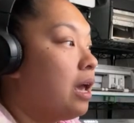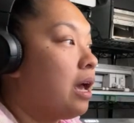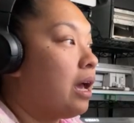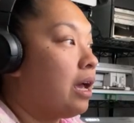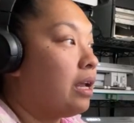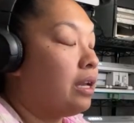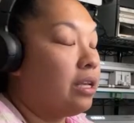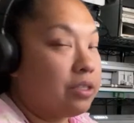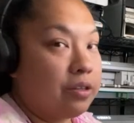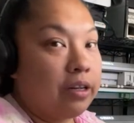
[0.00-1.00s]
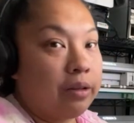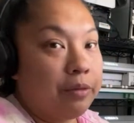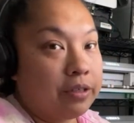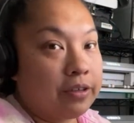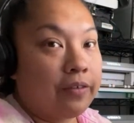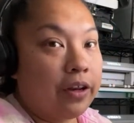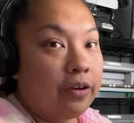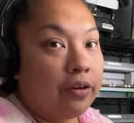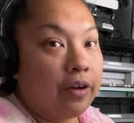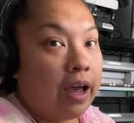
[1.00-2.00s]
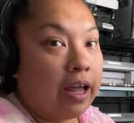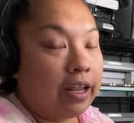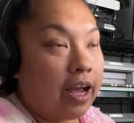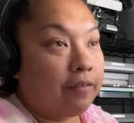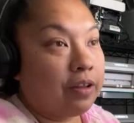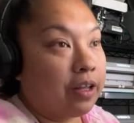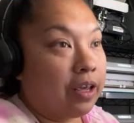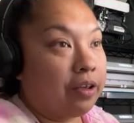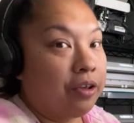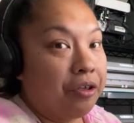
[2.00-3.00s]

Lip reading: and he's doing a music video. And Gavin like